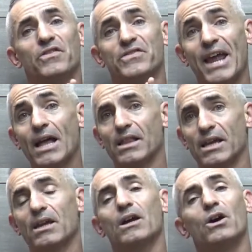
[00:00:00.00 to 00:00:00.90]

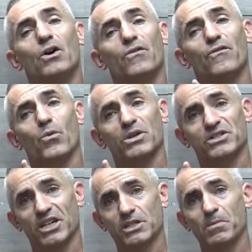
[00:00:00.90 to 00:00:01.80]
daily for a
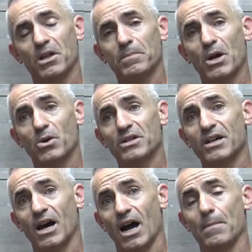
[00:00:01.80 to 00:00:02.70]
six-month period of
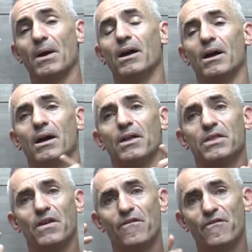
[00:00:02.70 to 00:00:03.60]
time.
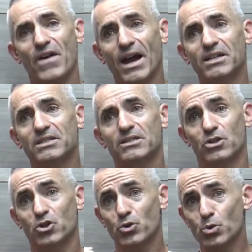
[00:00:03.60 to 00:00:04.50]
The effects,
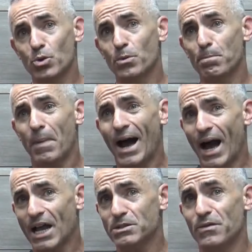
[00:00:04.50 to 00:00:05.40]
the true
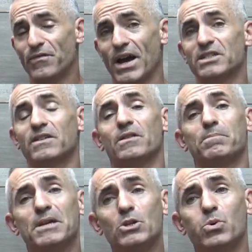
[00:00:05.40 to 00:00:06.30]
positive effects of the
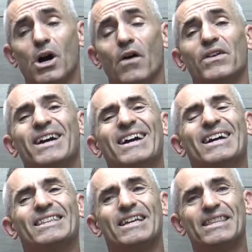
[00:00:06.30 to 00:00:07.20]
B12
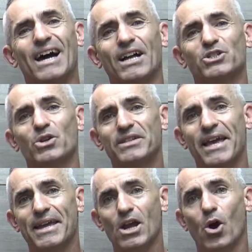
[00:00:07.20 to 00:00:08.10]
did not start
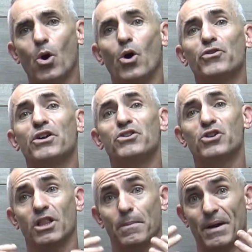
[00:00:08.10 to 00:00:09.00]
taking hold
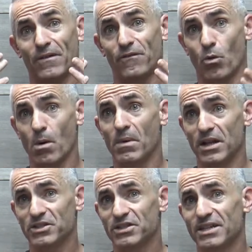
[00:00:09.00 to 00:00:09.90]
till about four
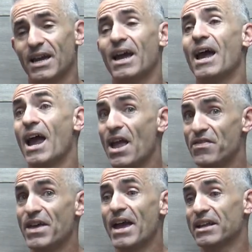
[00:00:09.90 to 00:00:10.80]
months and
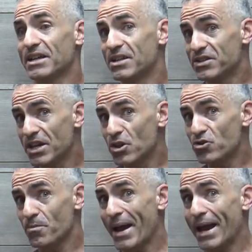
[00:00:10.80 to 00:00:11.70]
then continue
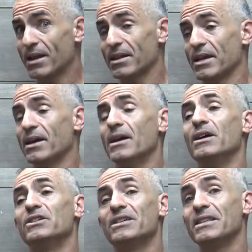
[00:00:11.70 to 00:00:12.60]
dramatically
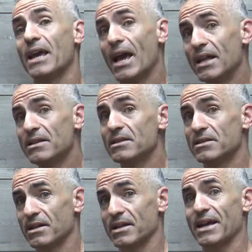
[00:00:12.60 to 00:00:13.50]
to the end of the
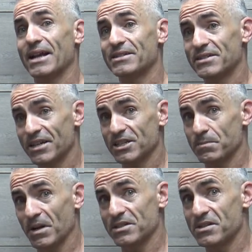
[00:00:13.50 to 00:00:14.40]
study at six
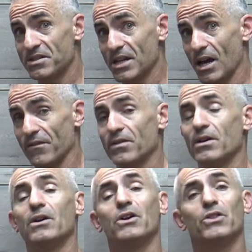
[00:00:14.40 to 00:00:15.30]
months itself.
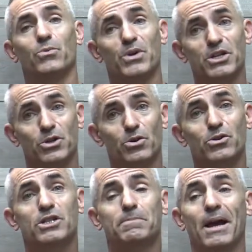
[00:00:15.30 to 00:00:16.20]
The
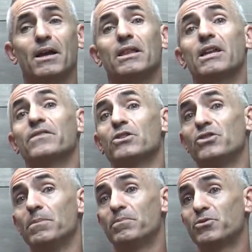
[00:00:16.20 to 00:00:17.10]
researchers speculate if they
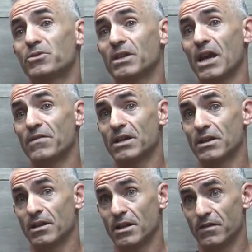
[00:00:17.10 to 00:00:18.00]
did, gave
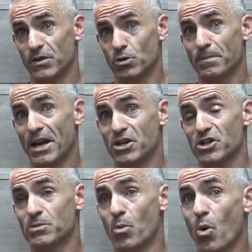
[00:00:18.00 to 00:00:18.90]
the individual
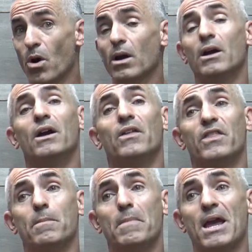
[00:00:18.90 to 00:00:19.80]
patients more,
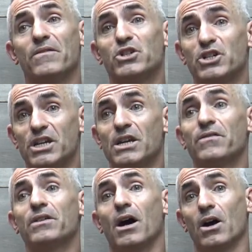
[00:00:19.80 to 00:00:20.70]
they may have
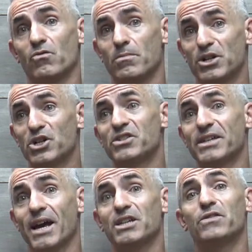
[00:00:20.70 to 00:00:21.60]
achieved uh, remission
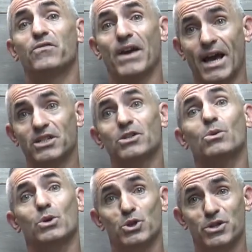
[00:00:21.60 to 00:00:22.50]
status faster,
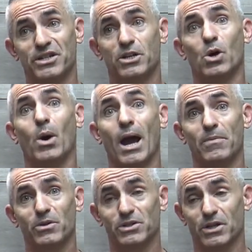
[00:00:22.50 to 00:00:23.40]
or I should say no aphthous